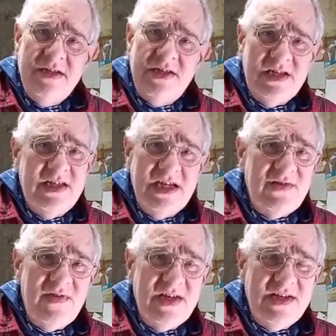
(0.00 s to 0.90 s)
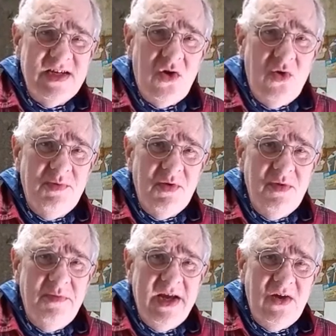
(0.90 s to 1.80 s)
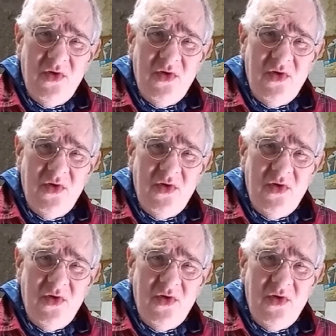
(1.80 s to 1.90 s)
successful as I'd hoped it would be.